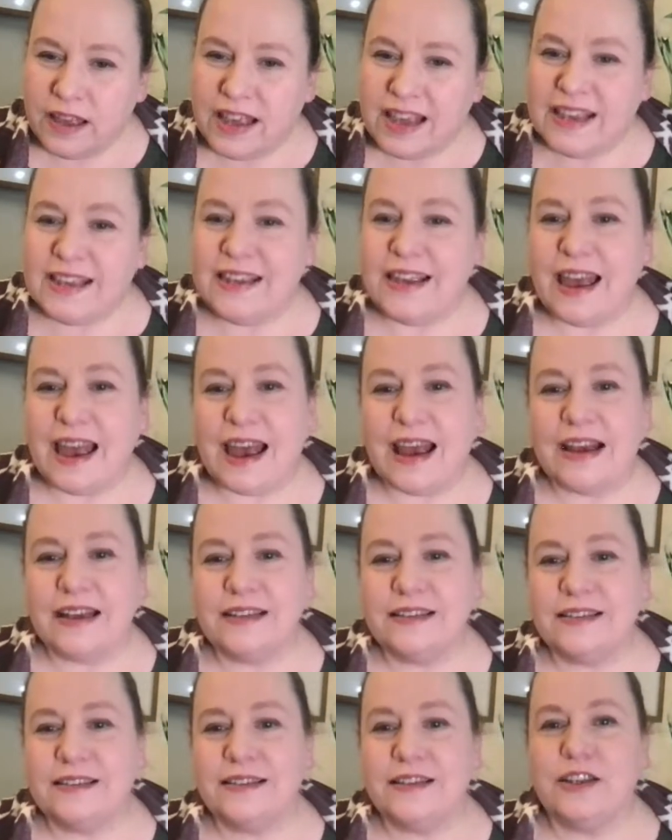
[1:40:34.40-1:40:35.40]

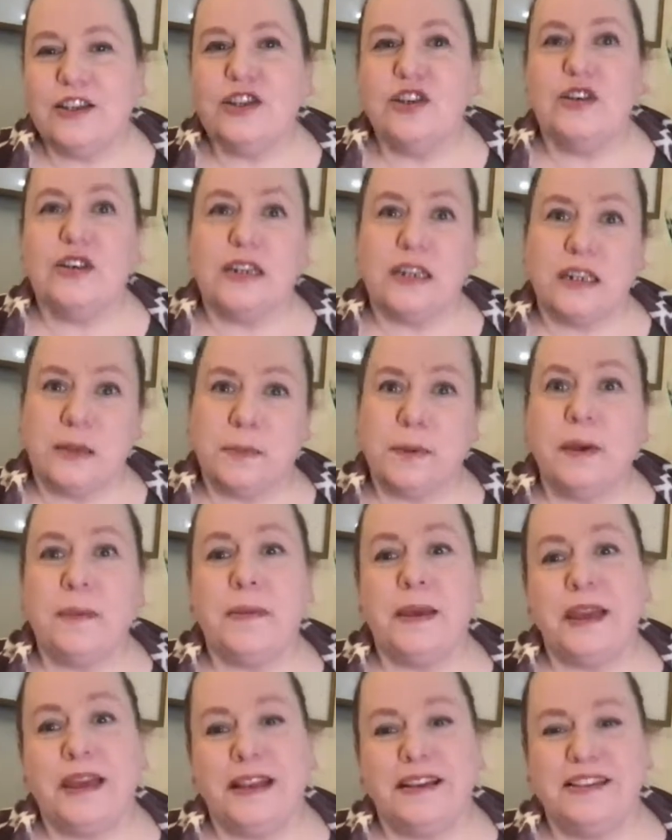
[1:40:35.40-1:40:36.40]
yes, you need to put
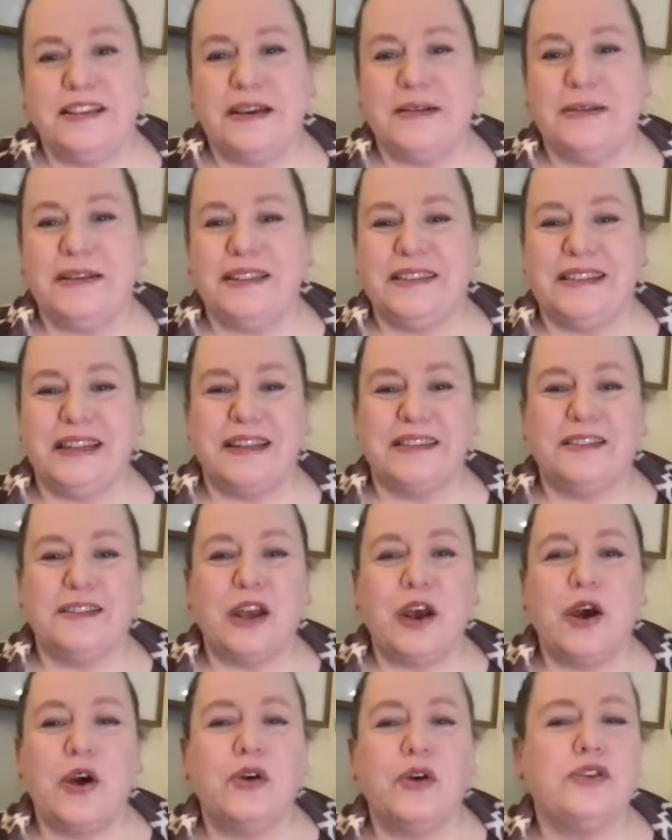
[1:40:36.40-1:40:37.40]
me. Jamie says
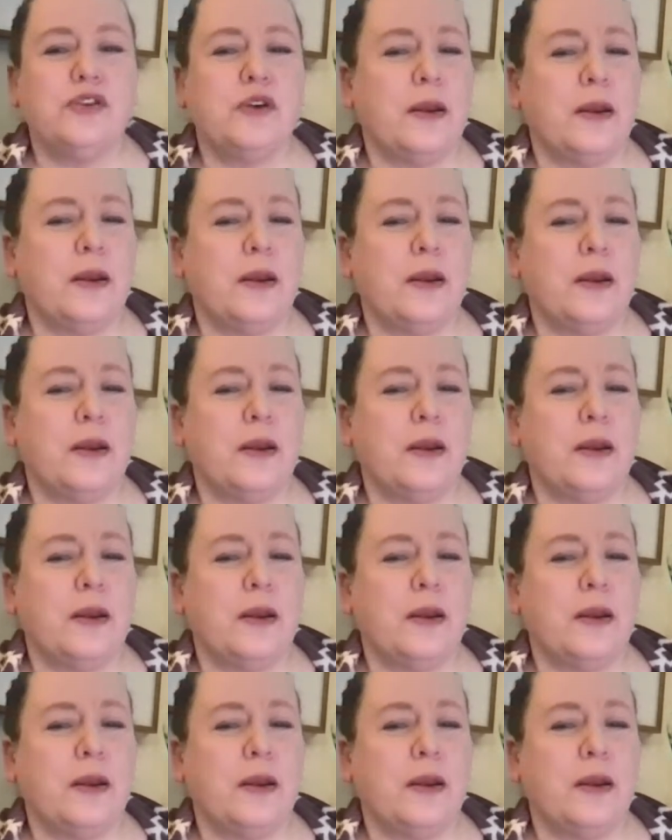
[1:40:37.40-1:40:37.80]
so. Do I